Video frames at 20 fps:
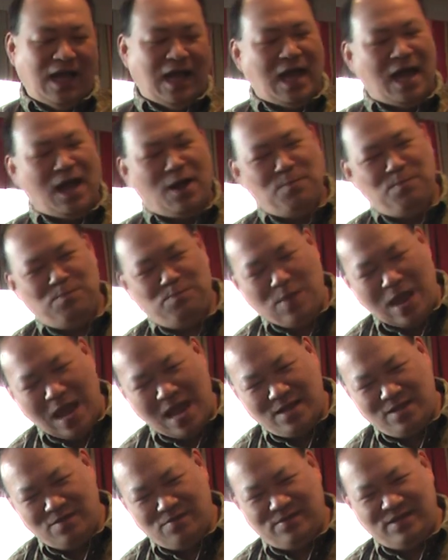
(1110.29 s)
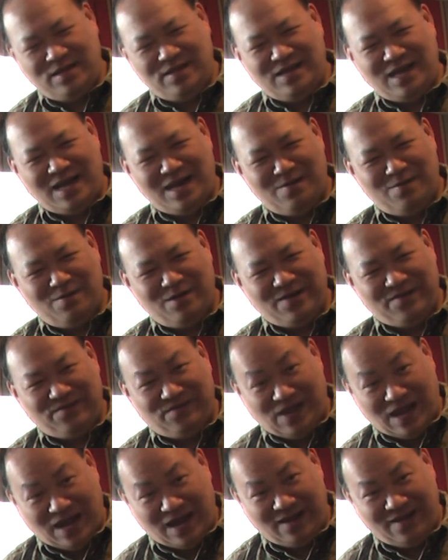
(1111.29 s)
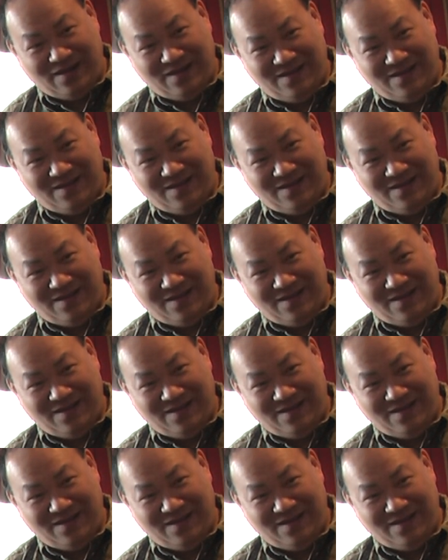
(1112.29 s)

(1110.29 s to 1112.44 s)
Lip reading: how bad do you think the arrow can fly?